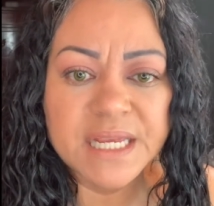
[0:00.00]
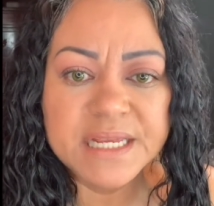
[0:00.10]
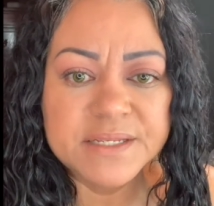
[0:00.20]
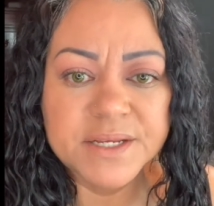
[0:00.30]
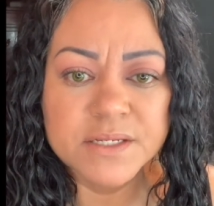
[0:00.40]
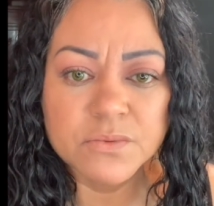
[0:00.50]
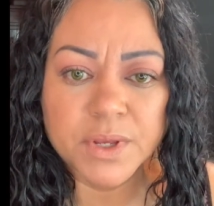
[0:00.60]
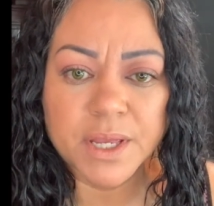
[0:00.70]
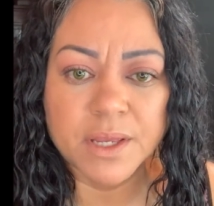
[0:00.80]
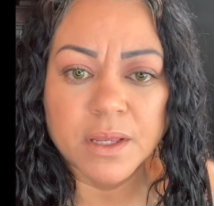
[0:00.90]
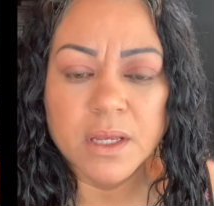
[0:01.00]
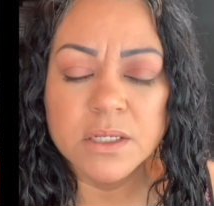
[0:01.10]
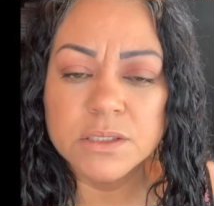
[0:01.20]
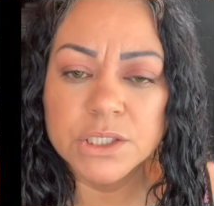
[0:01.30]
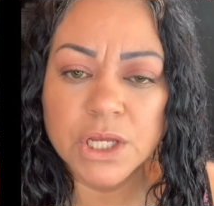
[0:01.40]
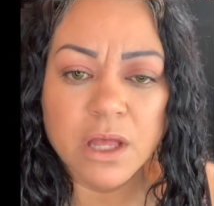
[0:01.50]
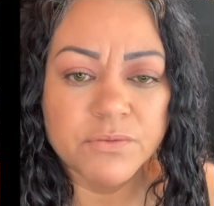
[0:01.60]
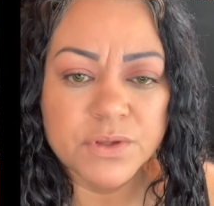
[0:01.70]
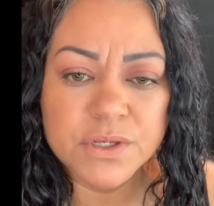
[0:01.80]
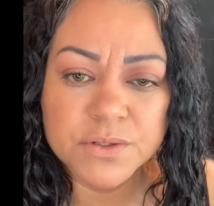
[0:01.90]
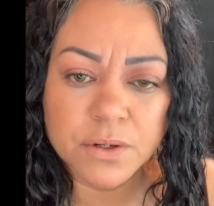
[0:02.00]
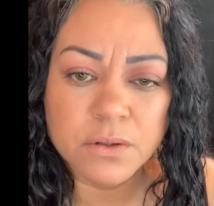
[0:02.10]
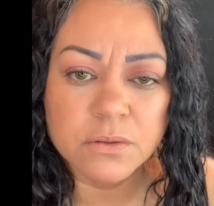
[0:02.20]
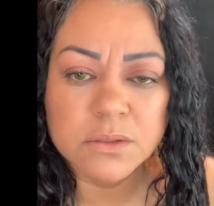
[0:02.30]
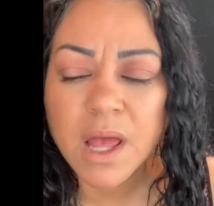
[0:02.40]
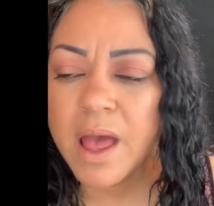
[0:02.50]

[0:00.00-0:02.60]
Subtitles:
easiest way to cover these circles.